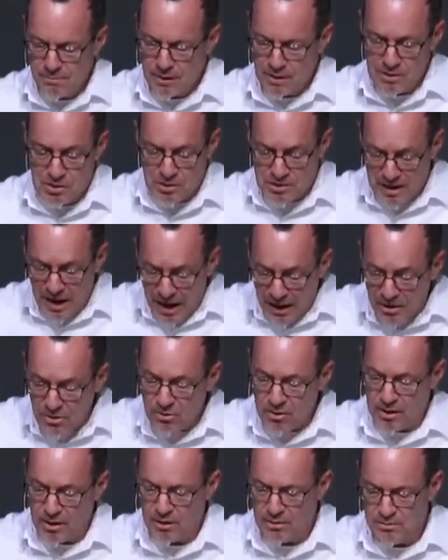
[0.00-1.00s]

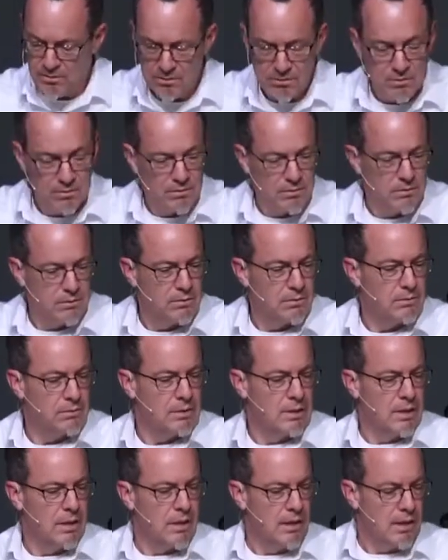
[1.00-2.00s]
Staggering.
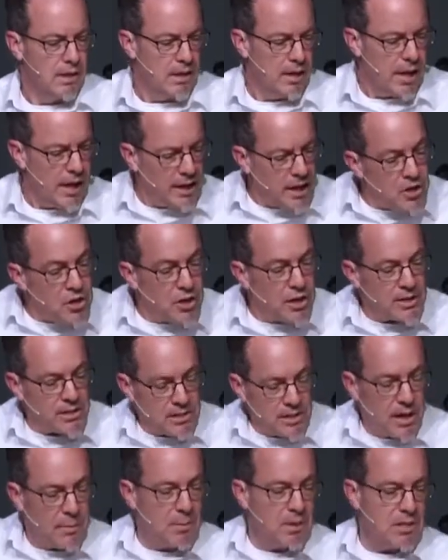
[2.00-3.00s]
And then you get
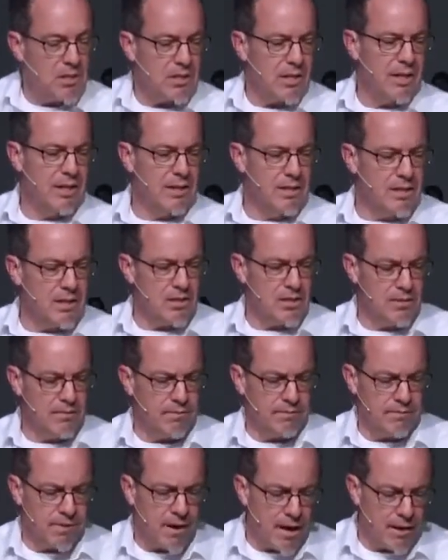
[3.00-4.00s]
statements like this in
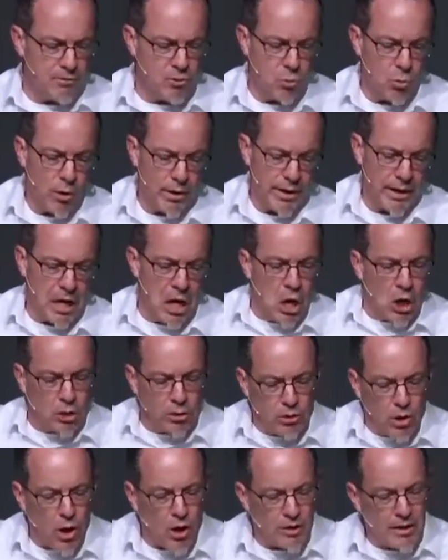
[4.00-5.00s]
520
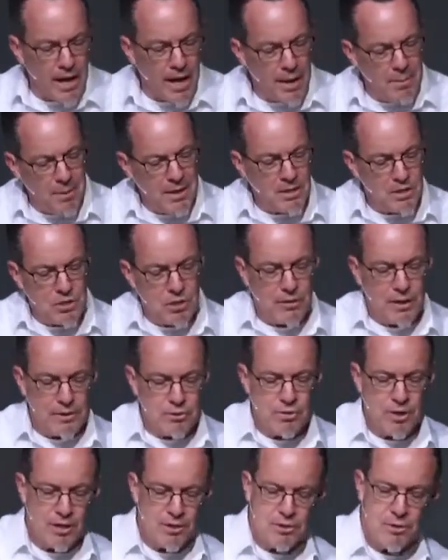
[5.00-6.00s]
law came in so that
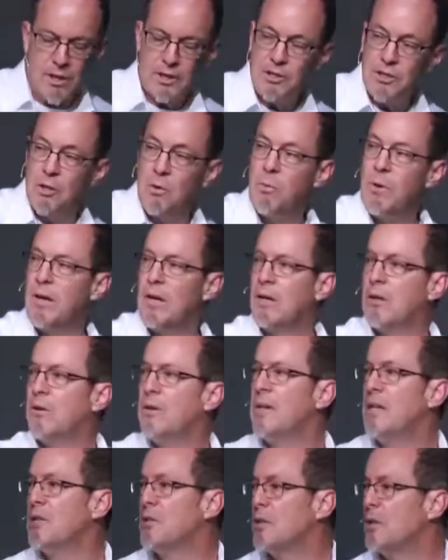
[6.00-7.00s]
transgression would
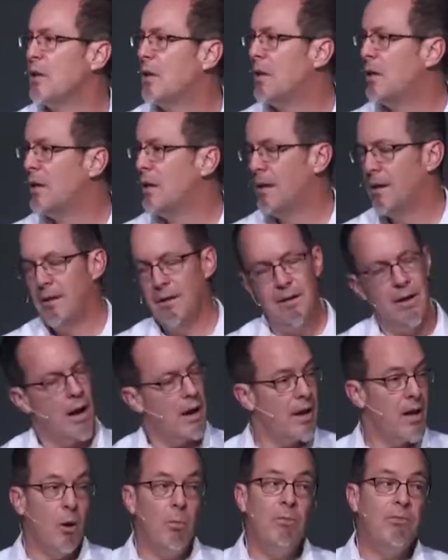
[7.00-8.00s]
increase. Not
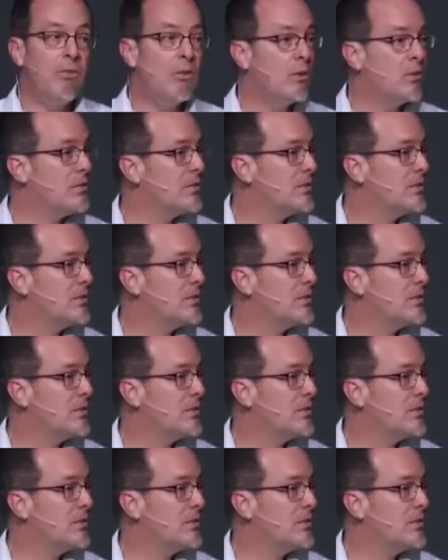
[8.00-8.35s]
helpful.